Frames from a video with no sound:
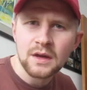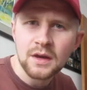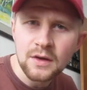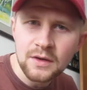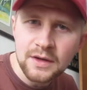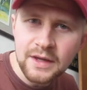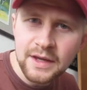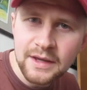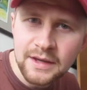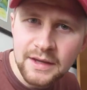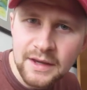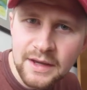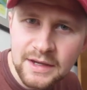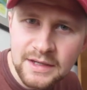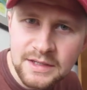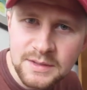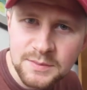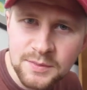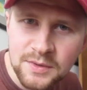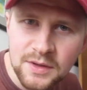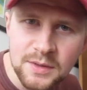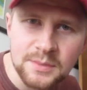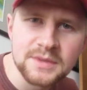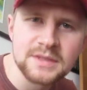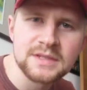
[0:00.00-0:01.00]
Okay, as
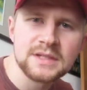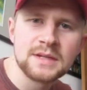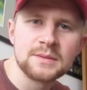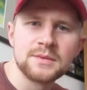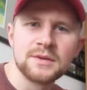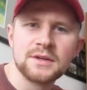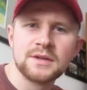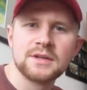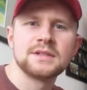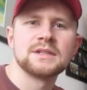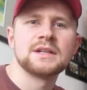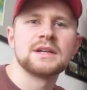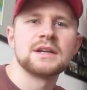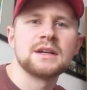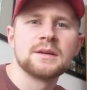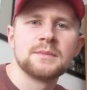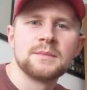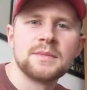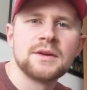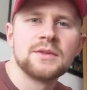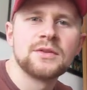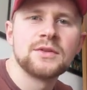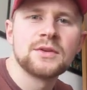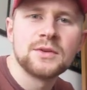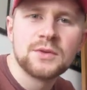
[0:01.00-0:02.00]
promised, I'm here to talk
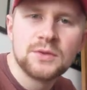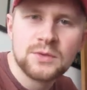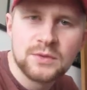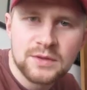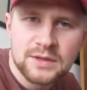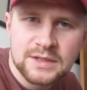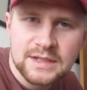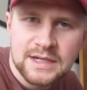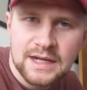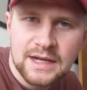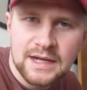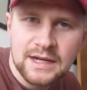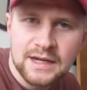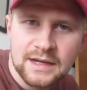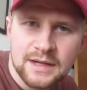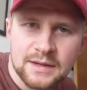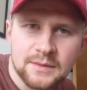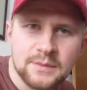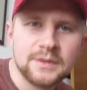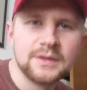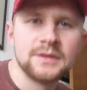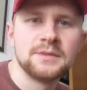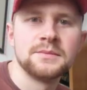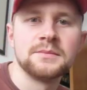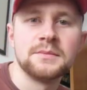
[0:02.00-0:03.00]
about the coolest hack,
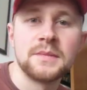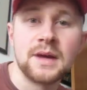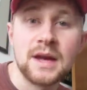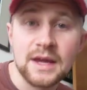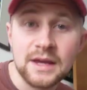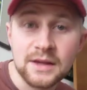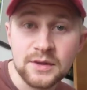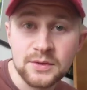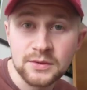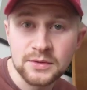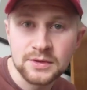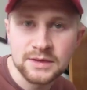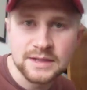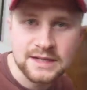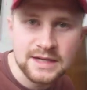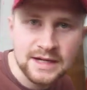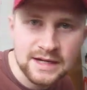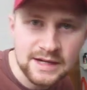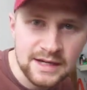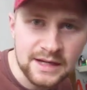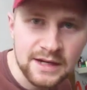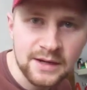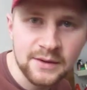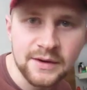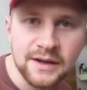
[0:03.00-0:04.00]
well, my coolest
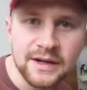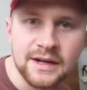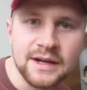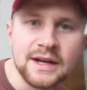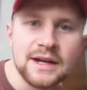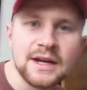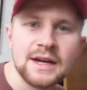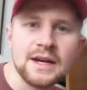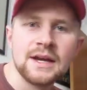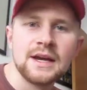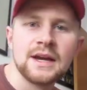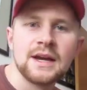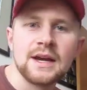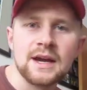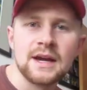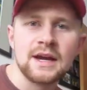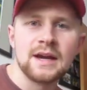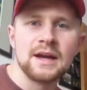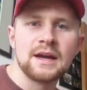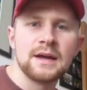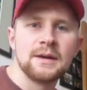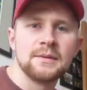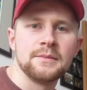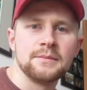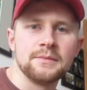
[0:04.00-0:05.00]
hack anyway.
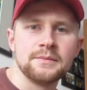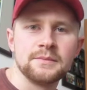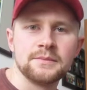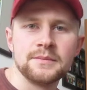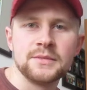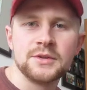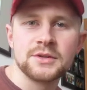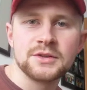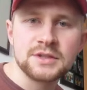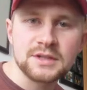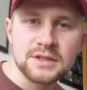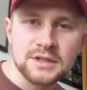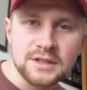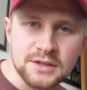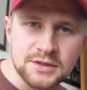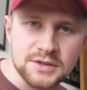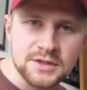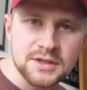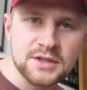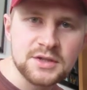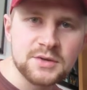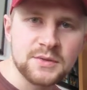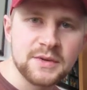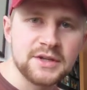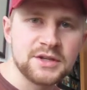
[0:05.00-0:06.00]
Um, here's, a, here's the
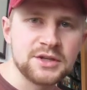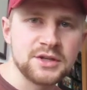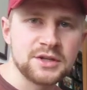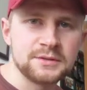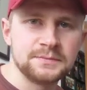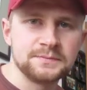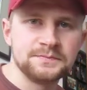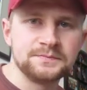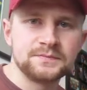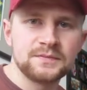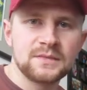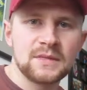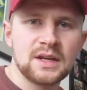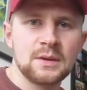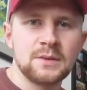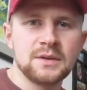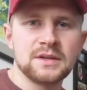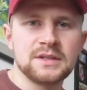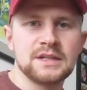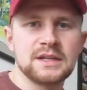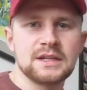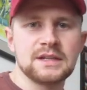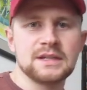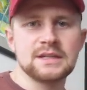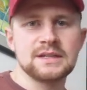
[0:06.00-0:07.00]
situation. I want
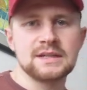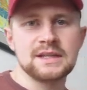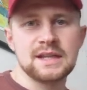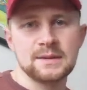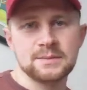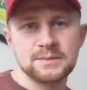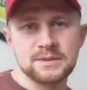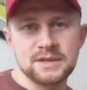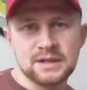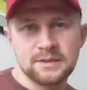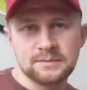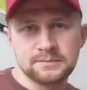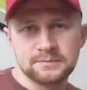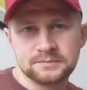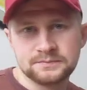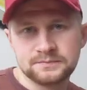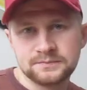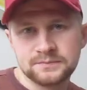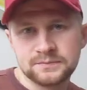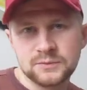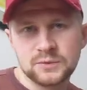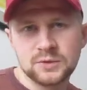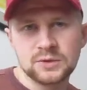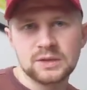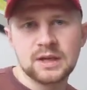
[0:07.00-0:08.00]
to take this laptop,
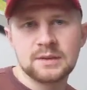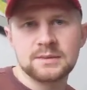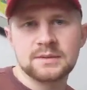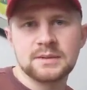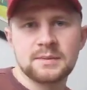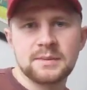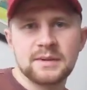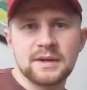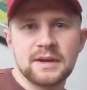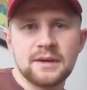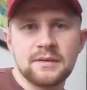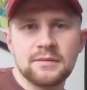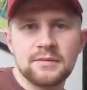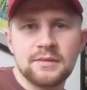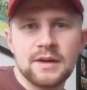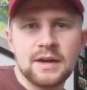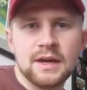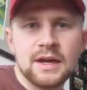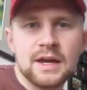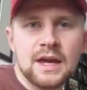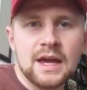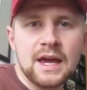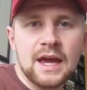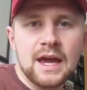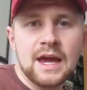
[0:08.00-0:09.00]
a laptop I have,
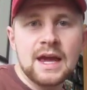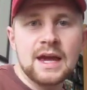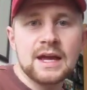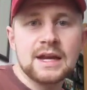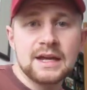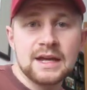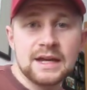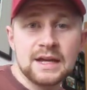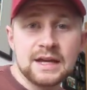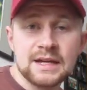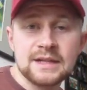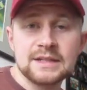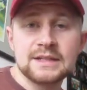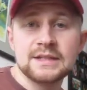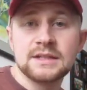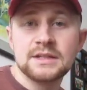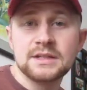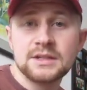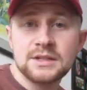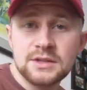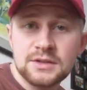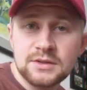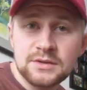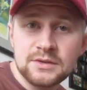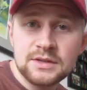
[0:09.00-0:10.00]
and connect it
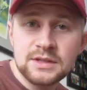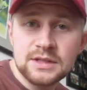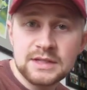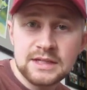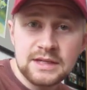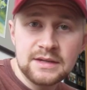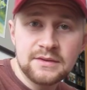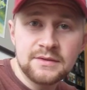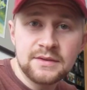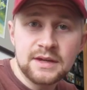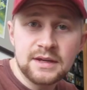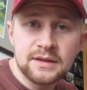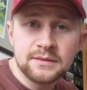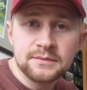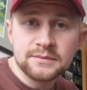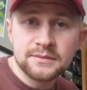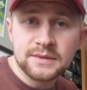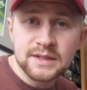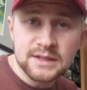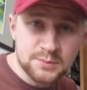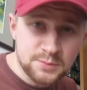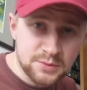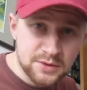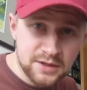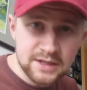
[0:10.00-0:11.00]
to the TV.
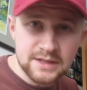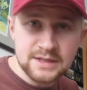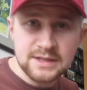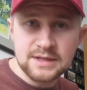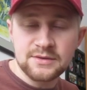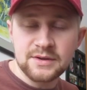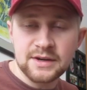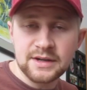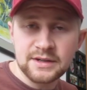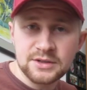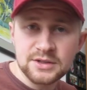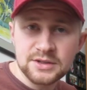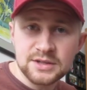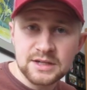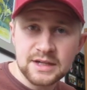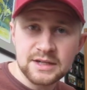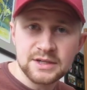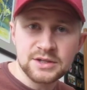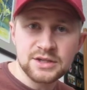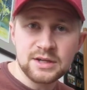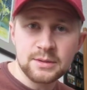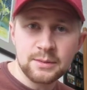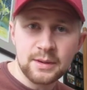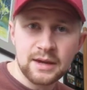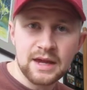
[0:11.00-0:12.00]
That's pretty easy, right? Just
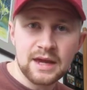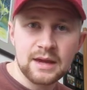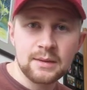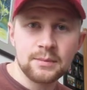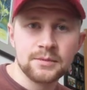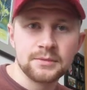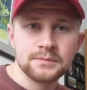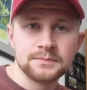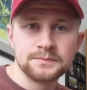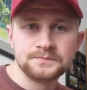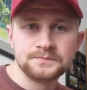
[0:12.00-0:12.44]
HDMI cable.